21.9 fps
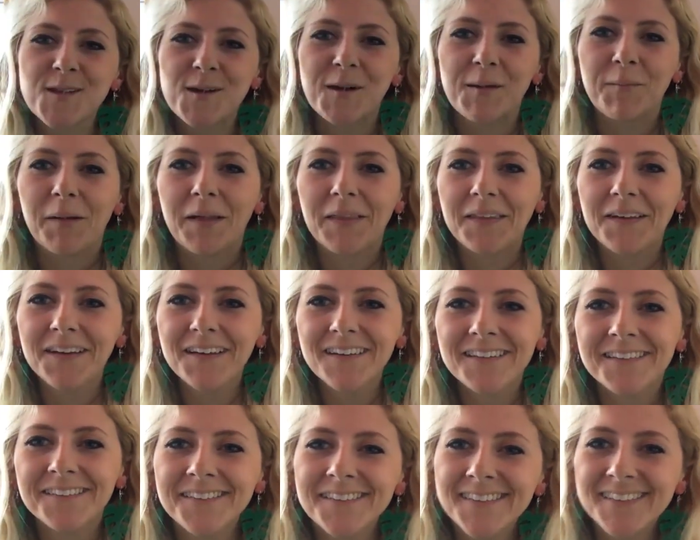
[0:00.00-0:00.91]
sorry about
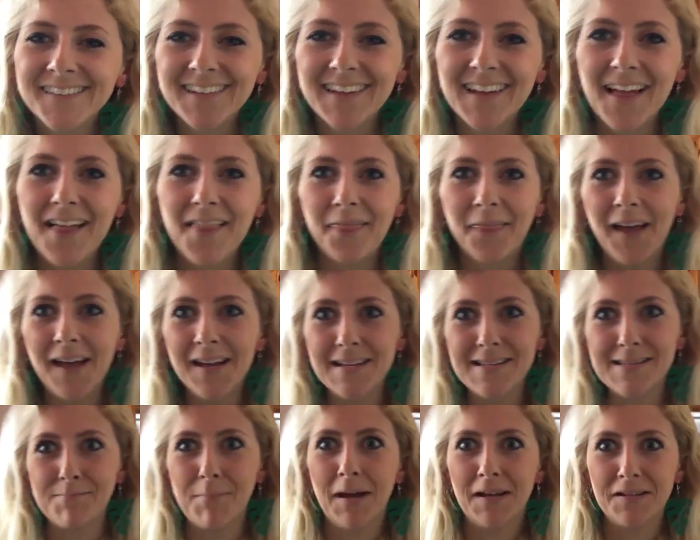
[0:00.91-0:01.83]
that.
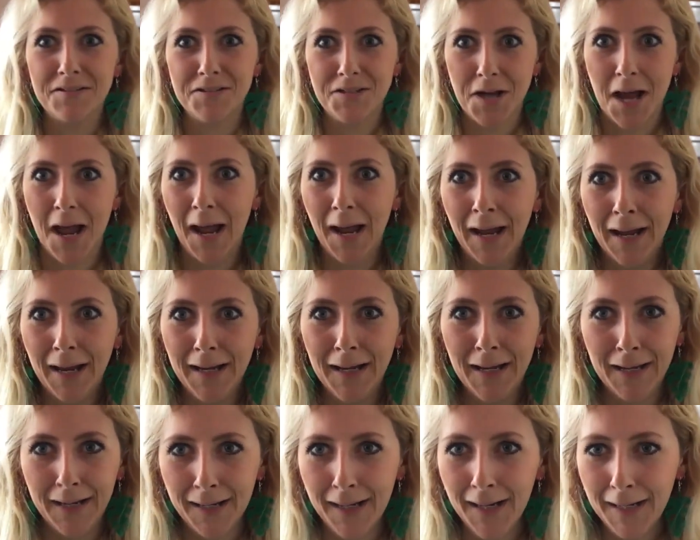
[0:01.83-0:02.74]
That is my
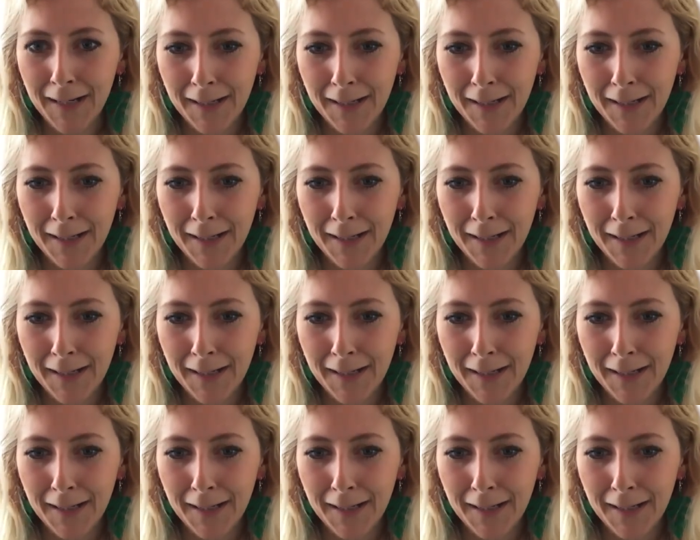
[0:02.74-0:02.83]
jam.